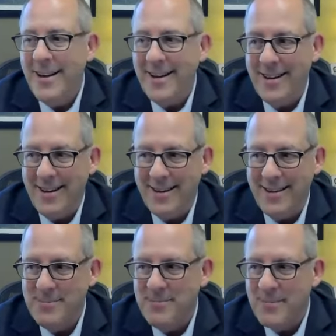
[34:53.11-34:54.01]

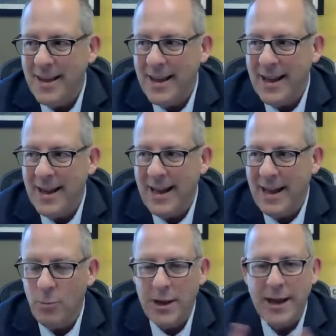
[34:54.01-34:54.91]
Um,
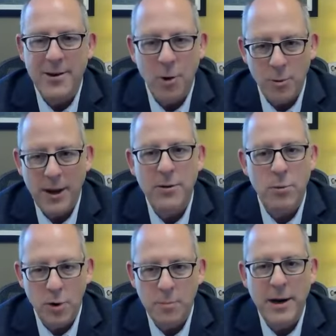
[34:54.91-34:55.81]
and we had to go around the
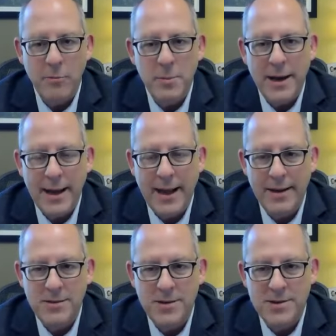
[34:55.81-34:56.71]
room and everybody
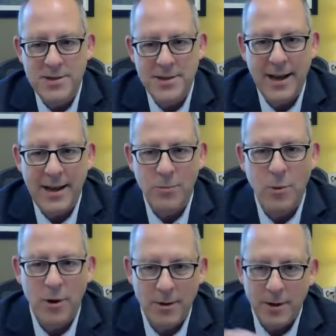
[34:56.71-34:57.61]
had to say
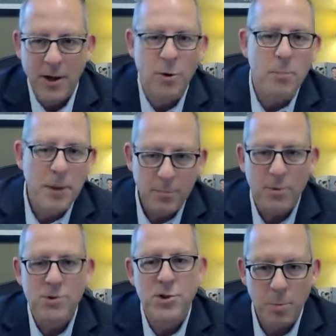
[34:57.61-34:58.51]
what other
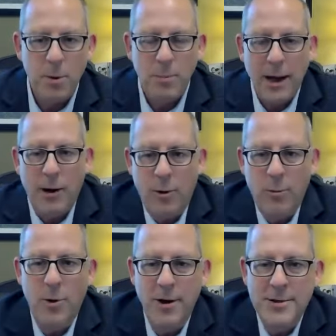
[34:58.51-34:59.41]
people's superpower
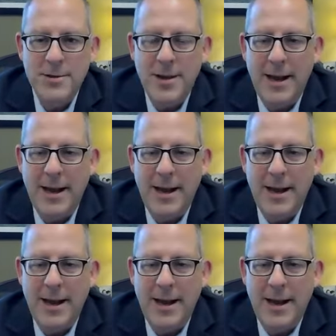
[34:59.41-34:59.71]
was.